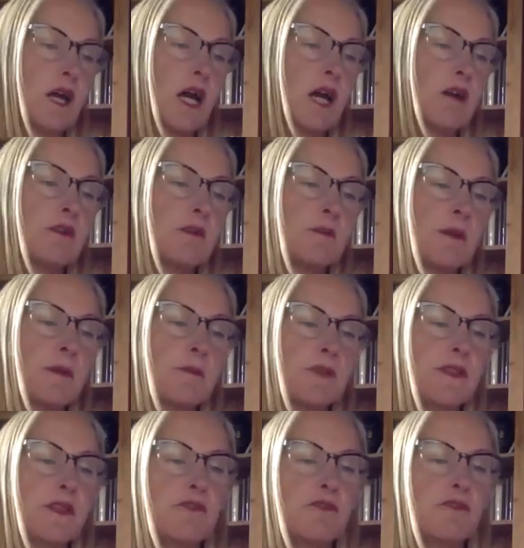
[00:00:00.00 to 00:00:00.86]
I
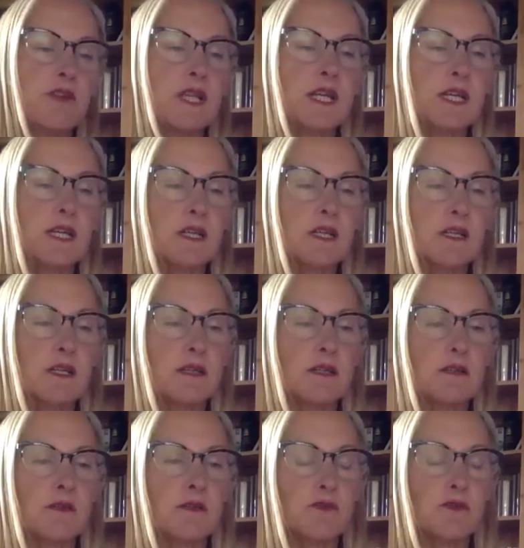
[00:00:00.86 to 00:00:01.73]
remember the flick,
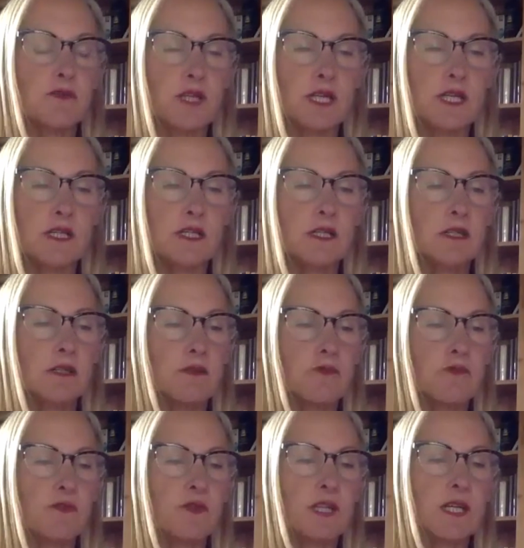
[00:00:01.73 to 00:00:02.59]
flick,
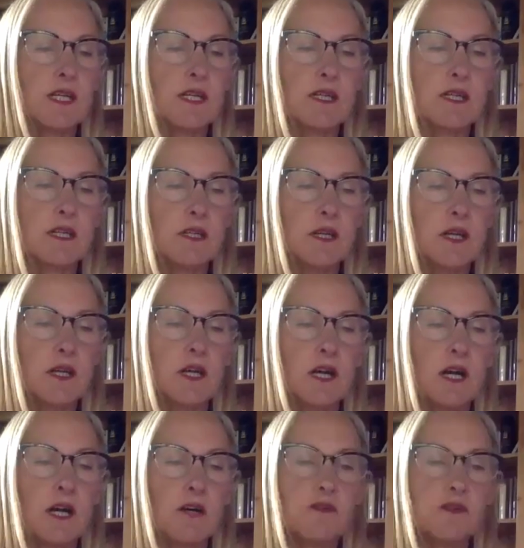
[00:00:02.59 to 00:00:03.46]
flick
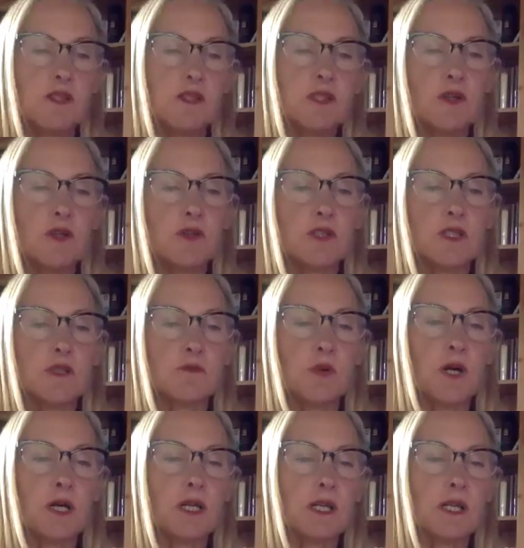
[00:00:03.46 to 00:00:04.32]
of a soldier's
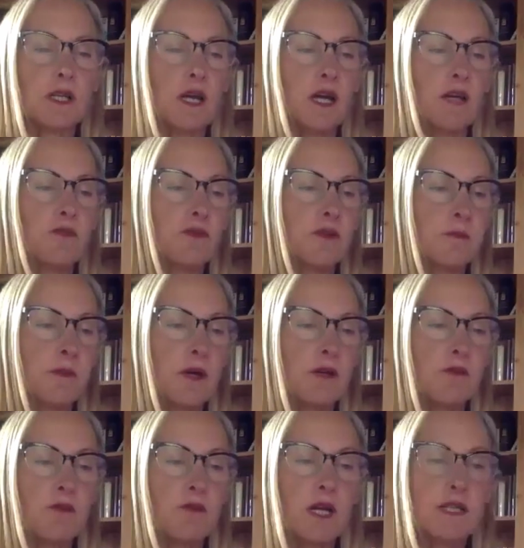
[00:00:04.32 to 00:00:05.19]
pocket knife in
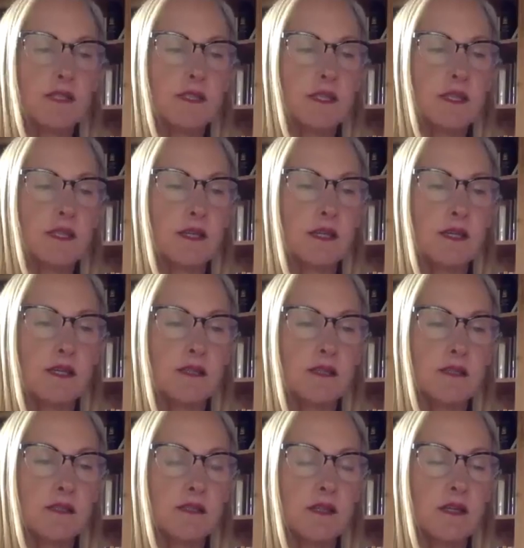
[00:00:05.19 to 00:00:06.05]
my right ear.
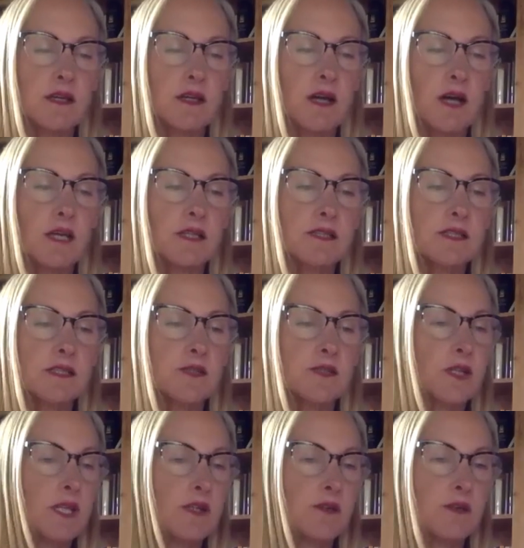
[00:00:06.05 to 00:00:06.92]
I
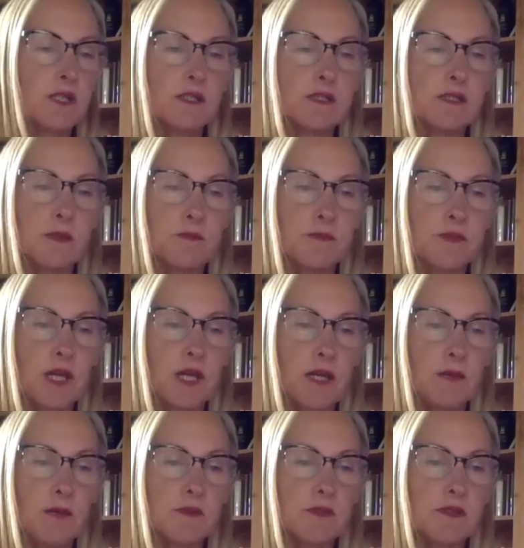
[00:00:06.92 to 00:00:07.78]
still hear it
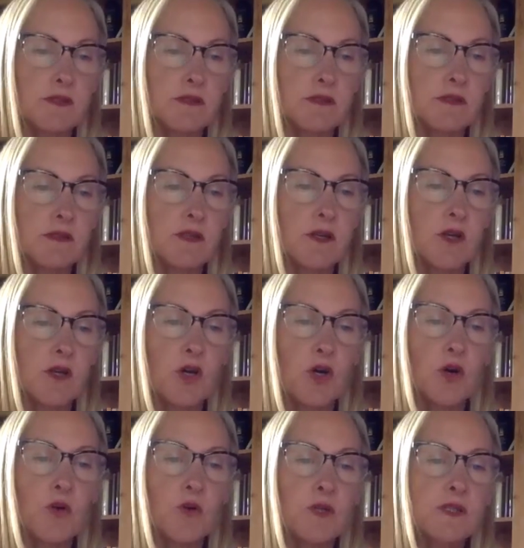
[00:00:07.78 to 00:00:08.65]
sometimes,
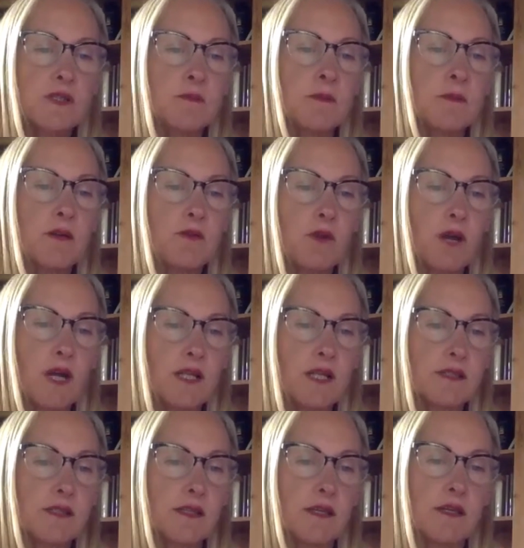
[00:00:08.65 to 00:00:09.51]
always in my
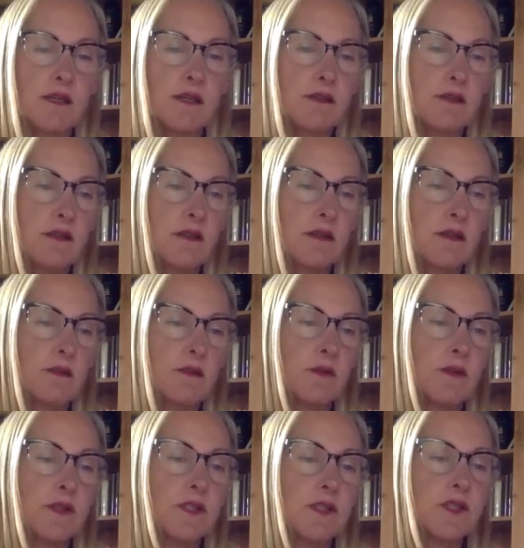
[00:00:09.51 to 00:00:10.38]
right ear,
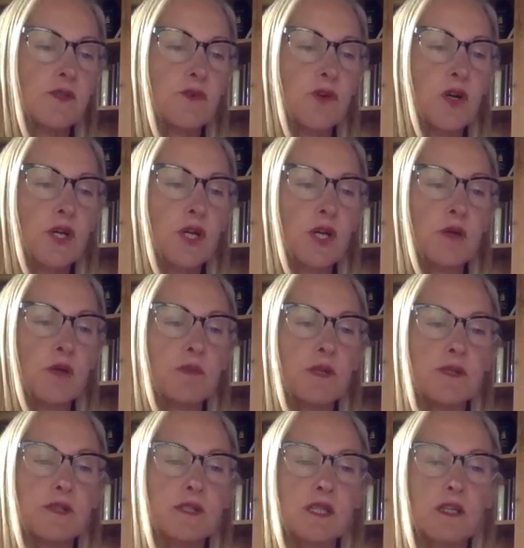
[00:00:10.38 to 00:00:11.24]
when the Sirocco
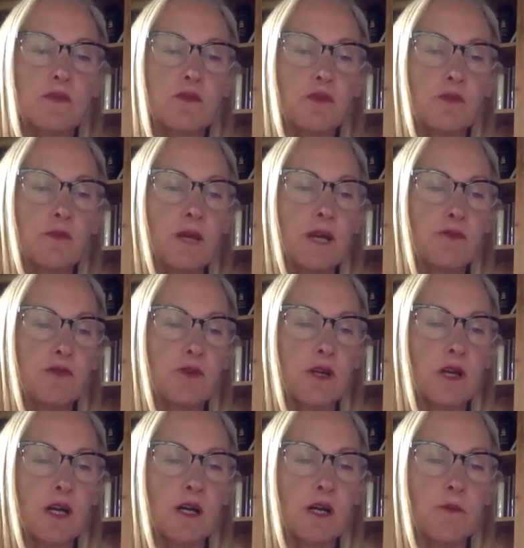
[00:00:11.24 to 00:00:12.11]
blows in from
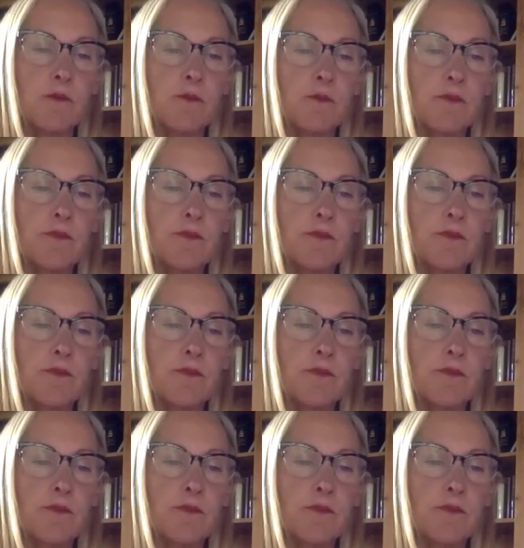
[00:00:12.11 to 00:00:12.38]
Africa.